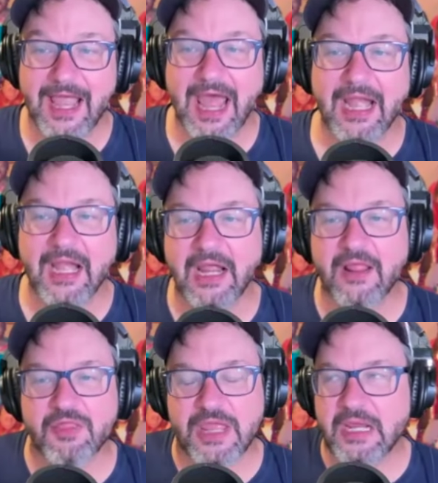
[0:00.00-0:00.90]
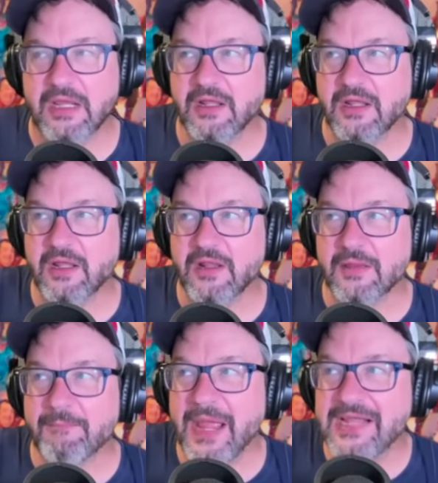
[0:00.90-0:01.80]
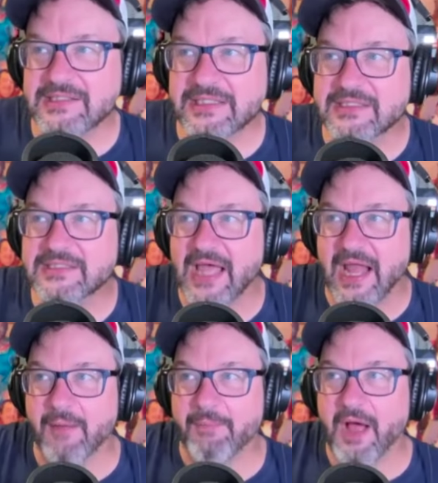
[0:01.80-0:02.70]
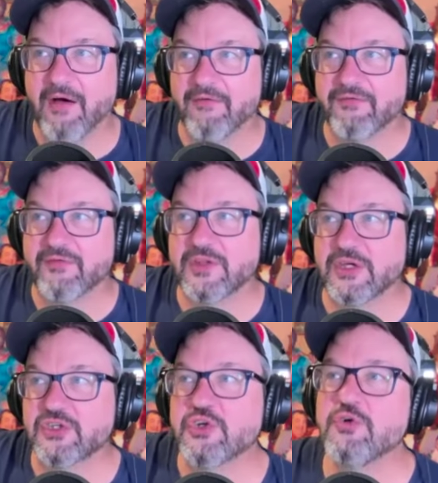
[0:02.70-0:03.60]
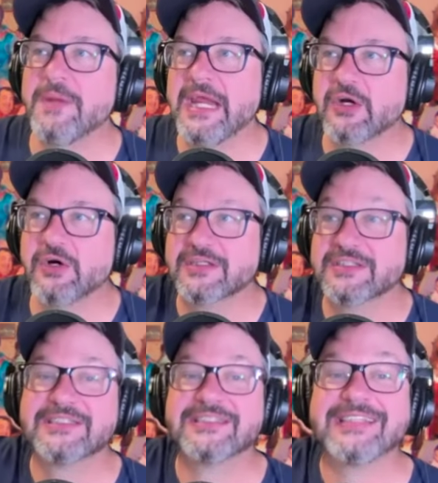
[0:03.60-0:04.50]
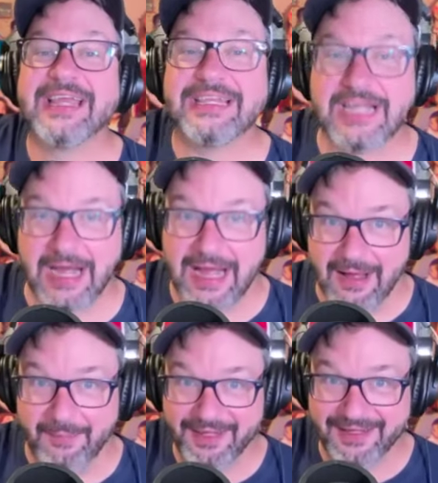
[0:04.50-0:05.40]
And the the basic setup of the Too Many Cooks sitcom